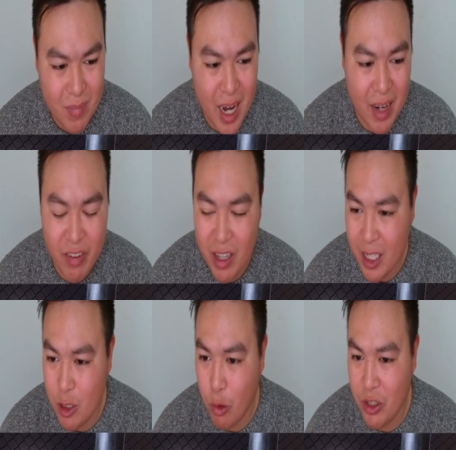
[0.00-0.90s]
I feel
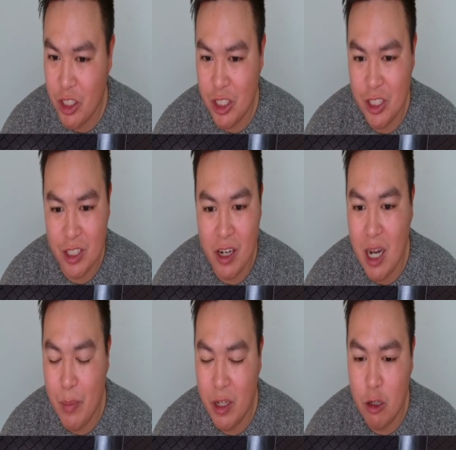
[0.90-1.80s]
like Torres is going to
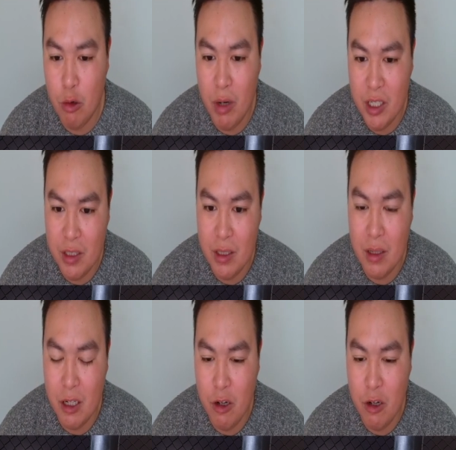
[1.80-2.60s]
come in a little rusty,